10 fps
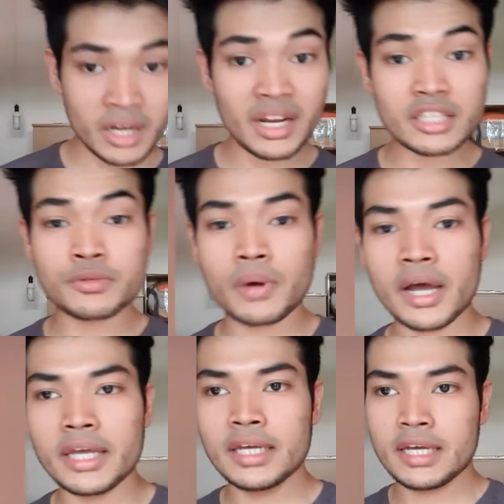That's
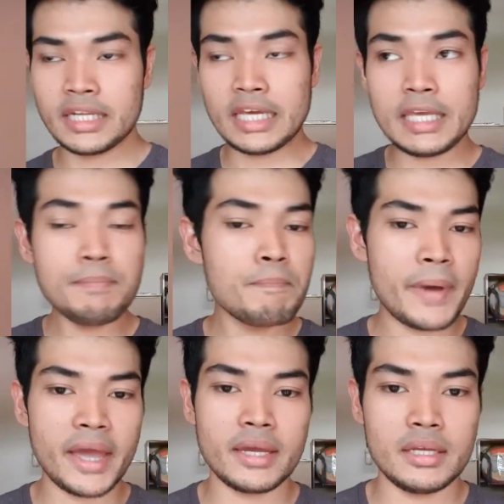why the
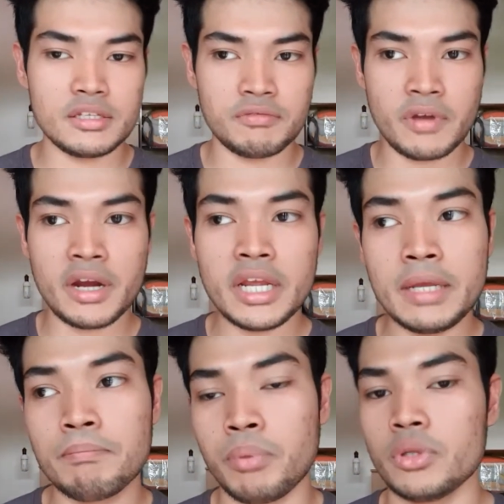impact is
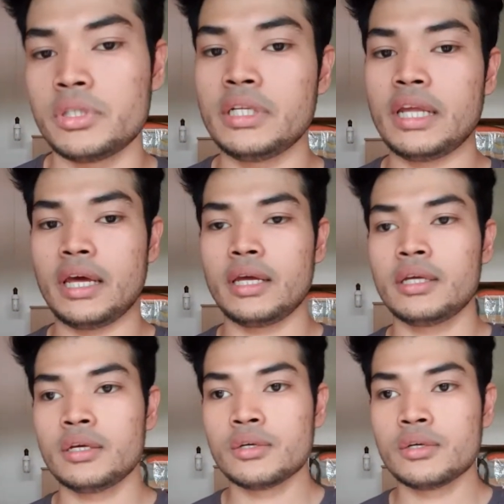very important there.